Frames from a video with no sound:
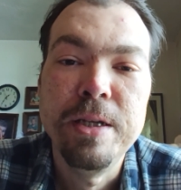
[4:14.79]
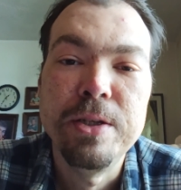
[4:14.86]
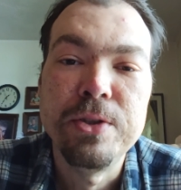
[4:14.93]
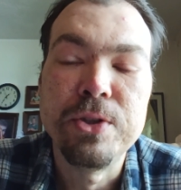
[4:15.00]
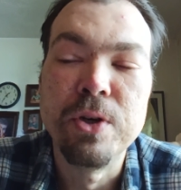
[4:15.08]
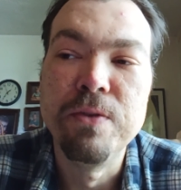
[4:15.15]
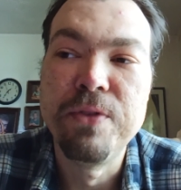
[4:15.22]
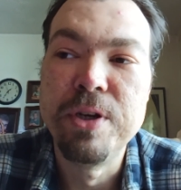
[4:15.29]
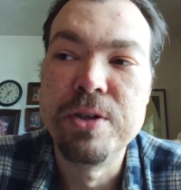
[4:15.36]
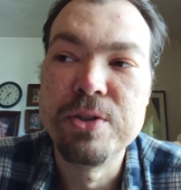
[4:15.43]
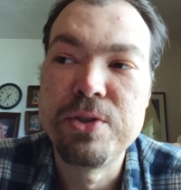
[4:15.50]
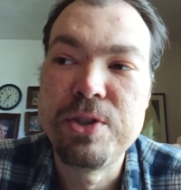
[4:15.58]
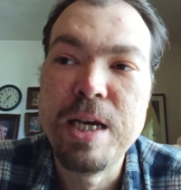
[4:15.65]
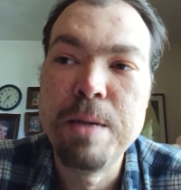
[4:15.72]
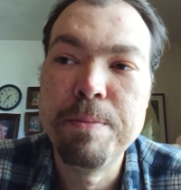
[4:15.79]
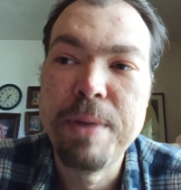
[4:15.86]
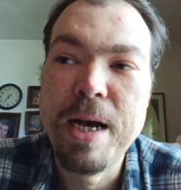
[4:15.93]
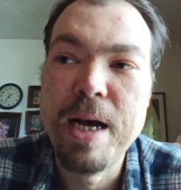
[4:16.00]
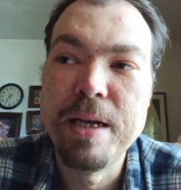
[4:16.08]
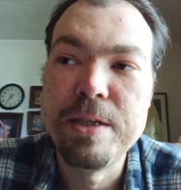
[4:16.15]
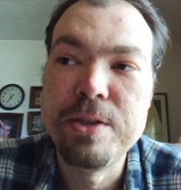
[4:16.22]
So if there's 10
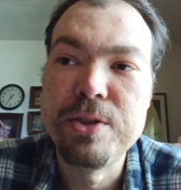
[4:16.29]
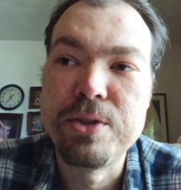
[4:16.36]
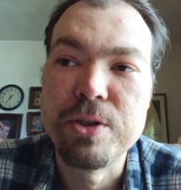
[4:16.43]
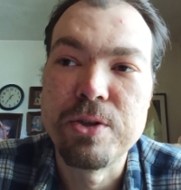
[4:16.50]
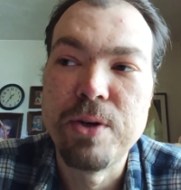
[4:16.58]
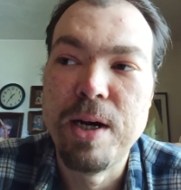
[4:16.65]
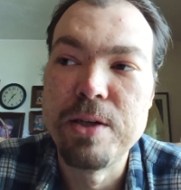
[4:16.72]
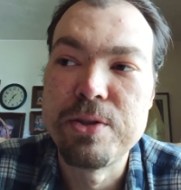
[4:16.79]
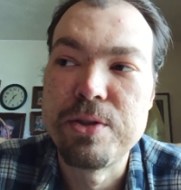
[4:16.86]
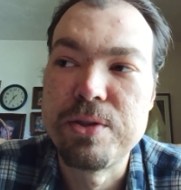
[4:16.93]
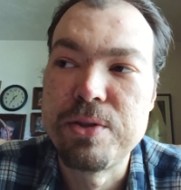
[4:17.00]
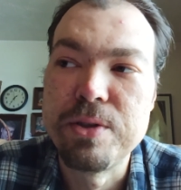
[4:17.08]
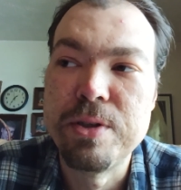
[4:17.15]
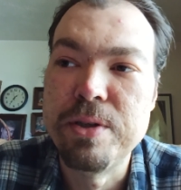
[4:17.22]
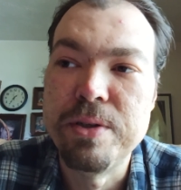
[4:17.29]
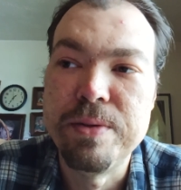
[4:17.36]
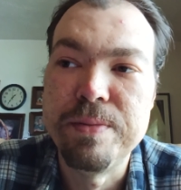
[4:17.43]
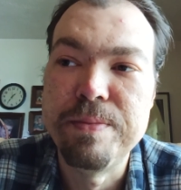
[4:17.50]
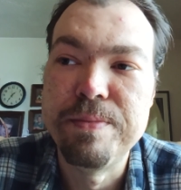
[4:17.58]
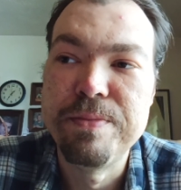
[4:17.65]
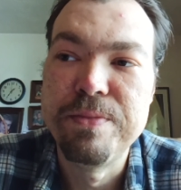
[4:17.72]
bodies across
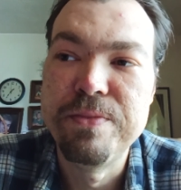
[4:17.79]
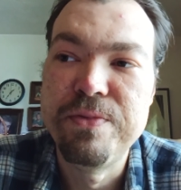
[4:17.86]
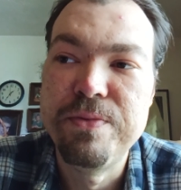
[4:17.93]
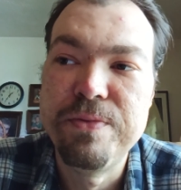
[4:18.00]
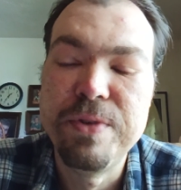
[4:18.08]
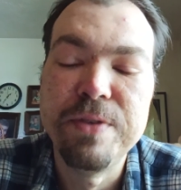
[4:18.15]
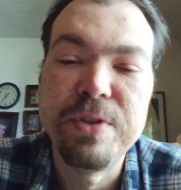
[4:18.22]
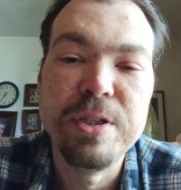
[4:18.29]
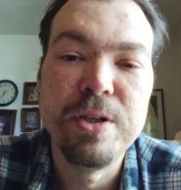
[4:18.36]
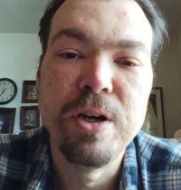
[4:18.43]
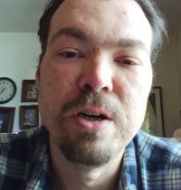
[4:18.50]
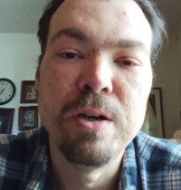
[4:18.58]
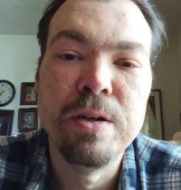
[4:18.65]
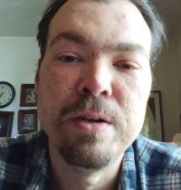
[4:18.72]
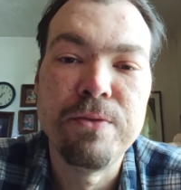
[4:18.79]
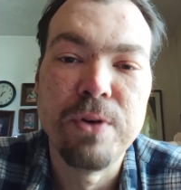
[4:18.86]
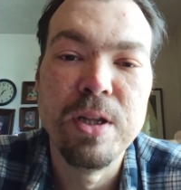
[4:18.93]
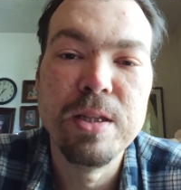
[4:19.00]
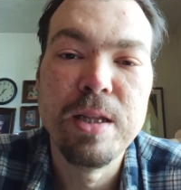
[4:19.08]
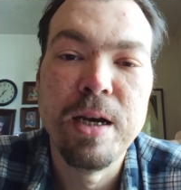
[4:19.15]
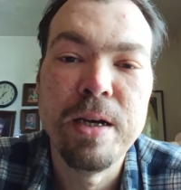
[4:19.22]
a 50-yard
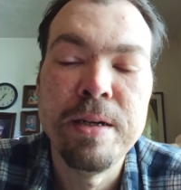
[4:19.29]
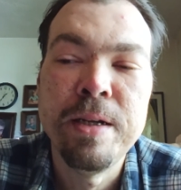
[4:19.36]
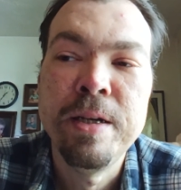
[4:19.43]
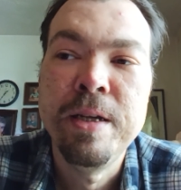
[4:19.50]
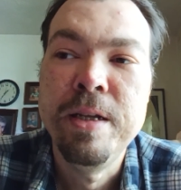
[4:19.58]
front line,